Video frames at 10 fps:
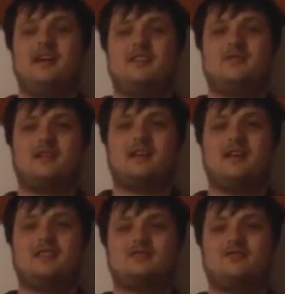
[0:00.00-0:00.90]
into a
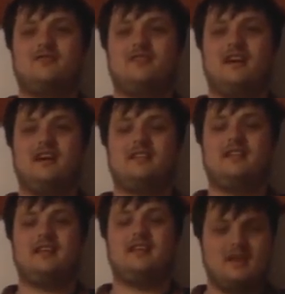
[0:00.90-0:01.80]
glass of
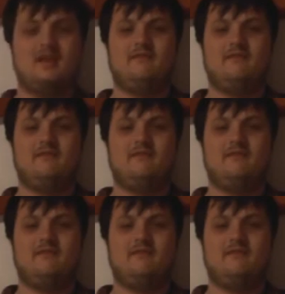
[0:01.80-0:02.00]
water,